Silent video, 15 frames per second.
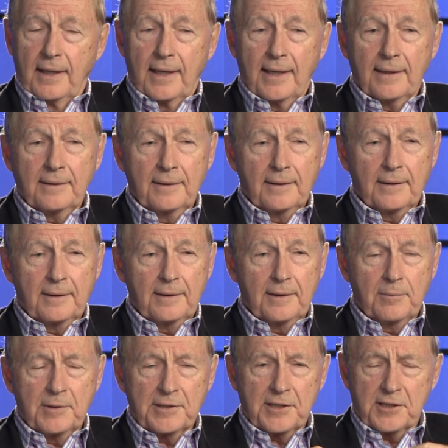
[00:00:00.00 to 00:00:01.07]
And
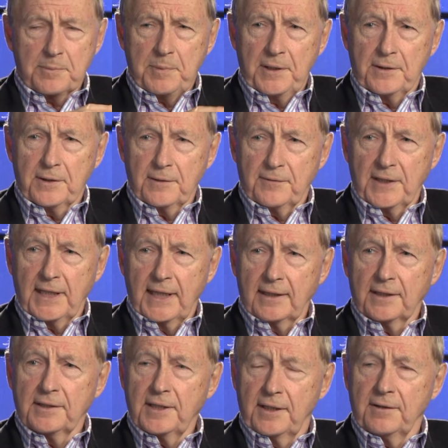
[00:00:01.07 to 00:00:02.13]
there was a spirit of
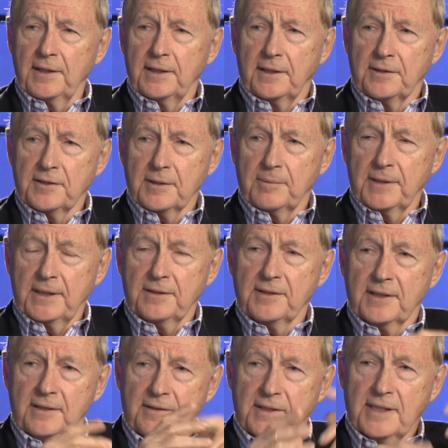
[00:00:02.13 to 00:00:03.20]
egalitarianism, and
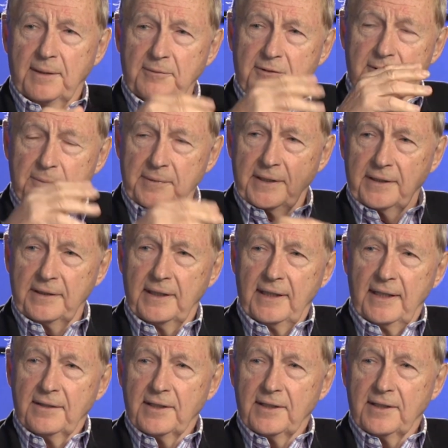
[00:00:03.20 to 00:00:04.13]
this comes from the